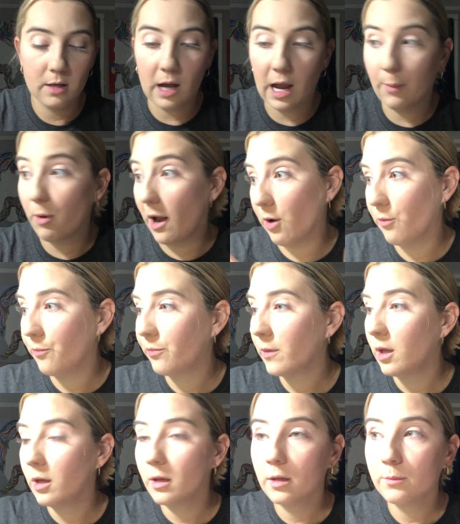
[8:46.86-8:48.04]
eyebrow.
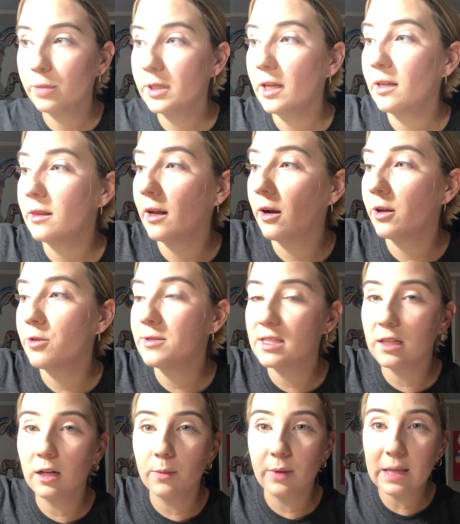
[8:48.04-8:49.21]
Put that there. Use this
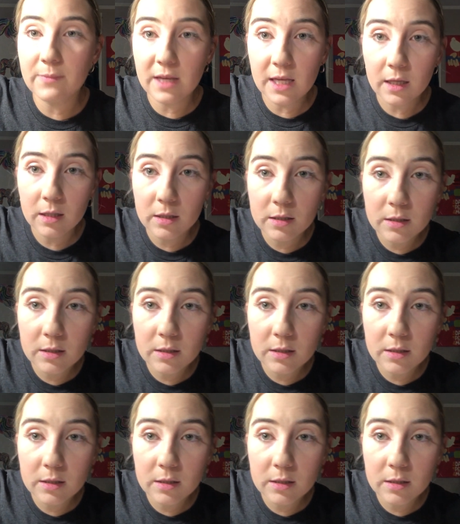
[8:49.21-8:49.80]
little baby